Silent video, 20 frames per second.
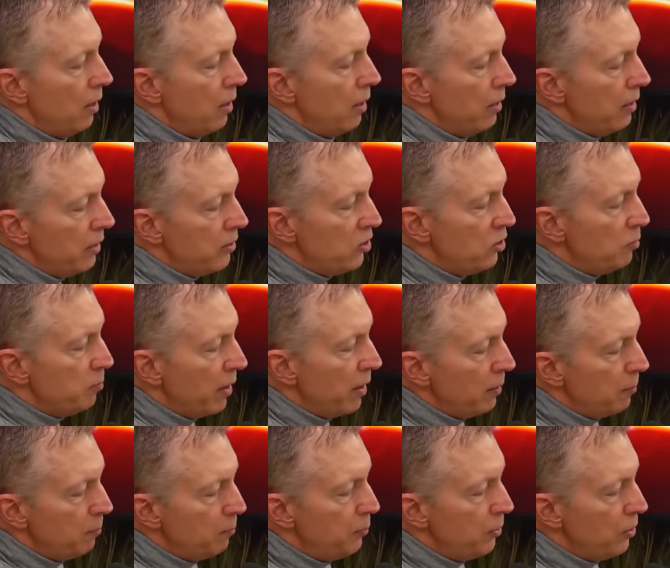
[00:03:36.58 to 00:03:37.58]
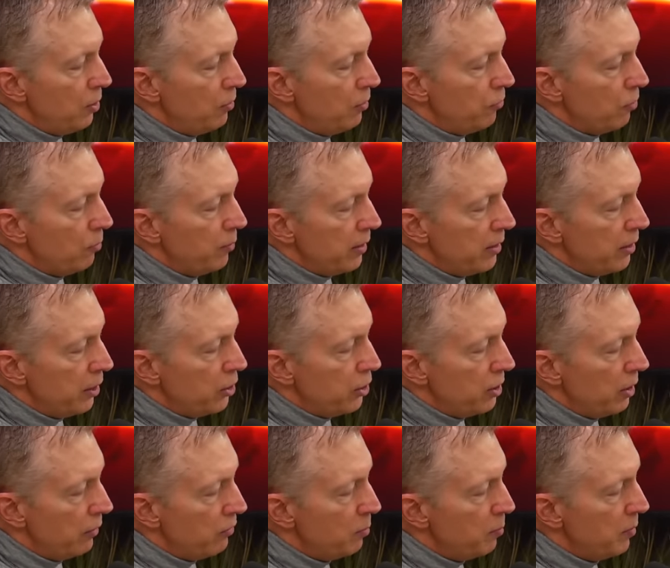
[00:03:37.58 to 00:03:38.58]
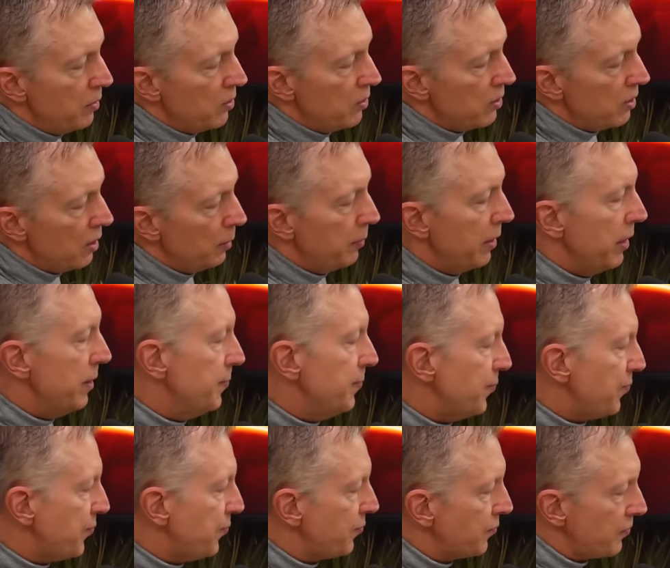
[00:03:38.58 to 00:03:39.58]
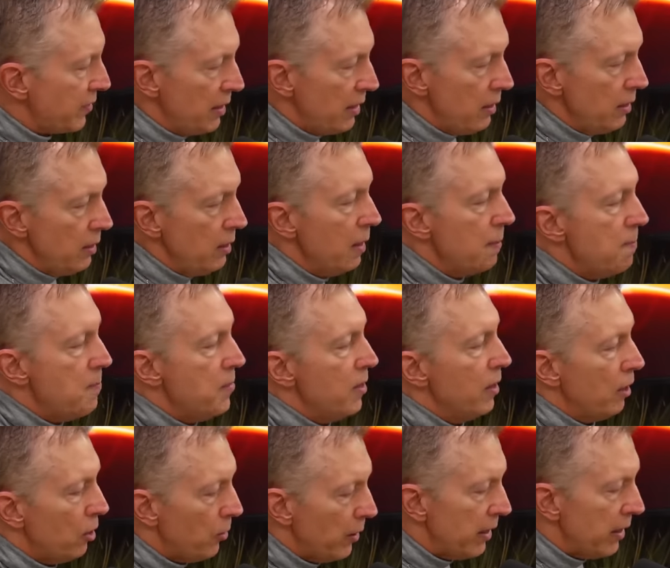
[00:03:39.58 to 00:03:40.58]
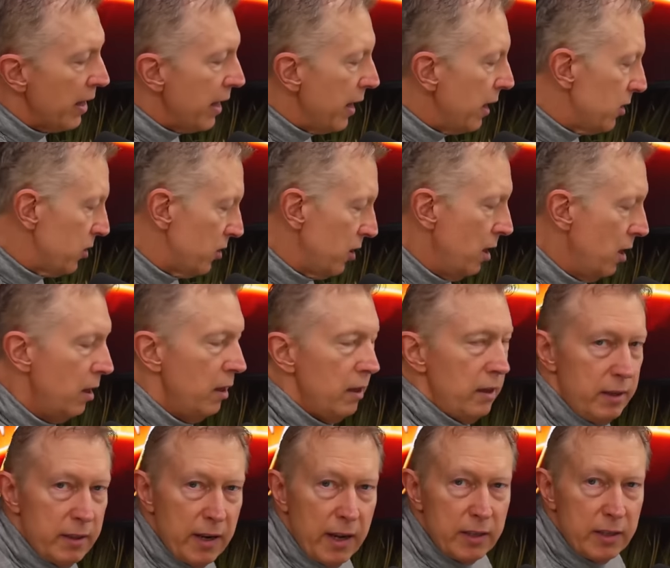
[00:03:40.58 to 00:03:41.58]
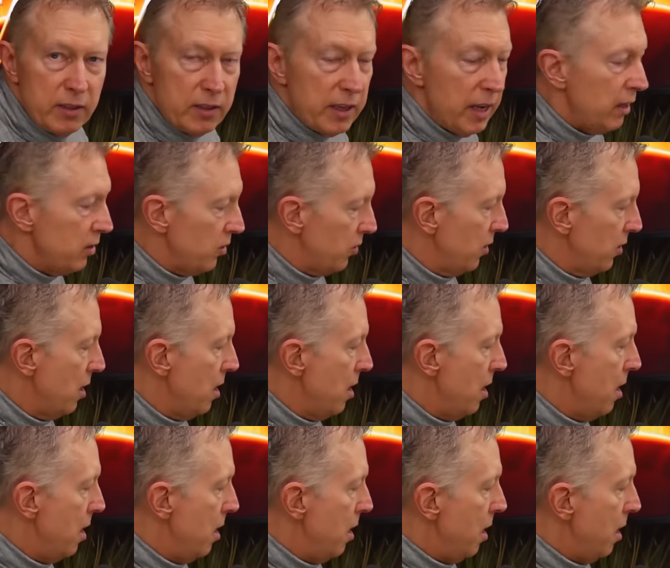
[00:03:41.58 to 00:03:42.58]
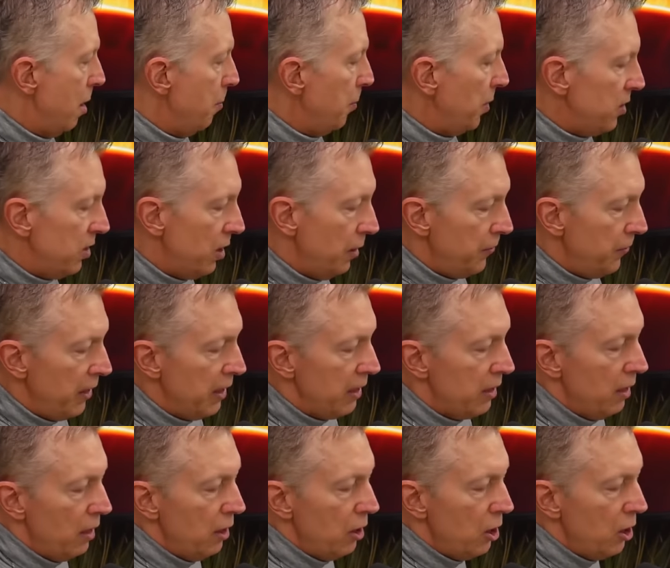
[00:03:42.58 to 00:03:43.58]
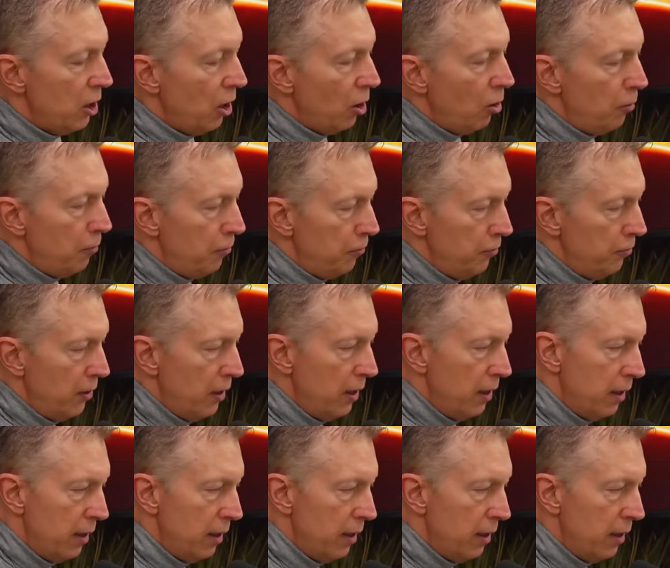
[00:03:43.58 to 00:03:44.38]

This is my beautiful rendition of the Mississippi. Great Lakes, United States, Pacific, Gulf,